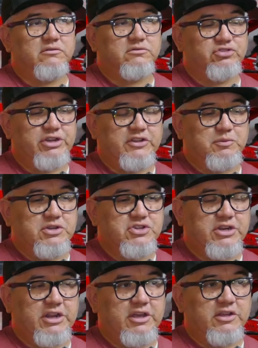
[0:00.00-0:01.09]

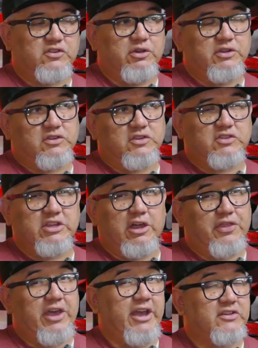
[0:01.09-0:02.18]
transmission in it, so it's the Stealth
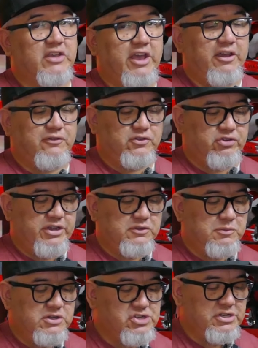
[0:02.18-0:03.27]
XF
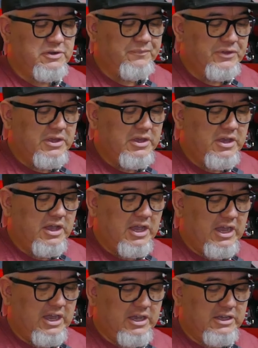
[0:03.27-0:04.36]
transmission.
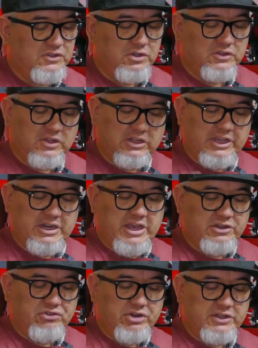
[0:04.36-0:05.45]
So it's a
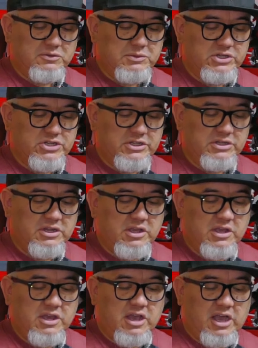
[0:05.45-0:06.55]
lay-down transmission.
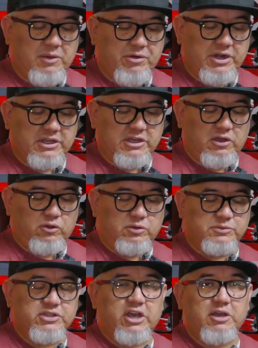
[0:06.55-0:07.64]
I'm running a
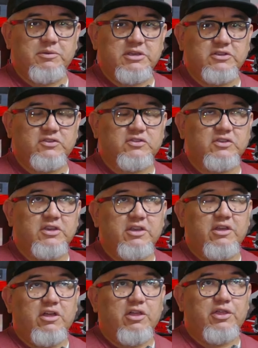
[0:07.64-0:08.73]
Holmes Hobbies
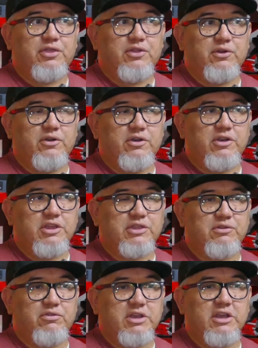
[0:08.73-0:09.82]

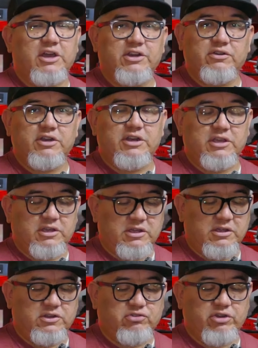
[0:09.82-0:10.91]
3300
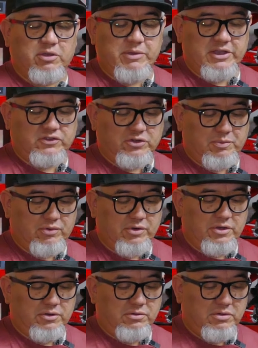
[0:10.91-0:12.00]
Trailmaster
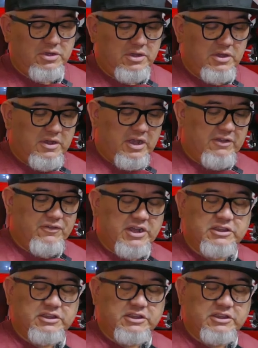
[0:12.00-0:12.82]
Pro. I've got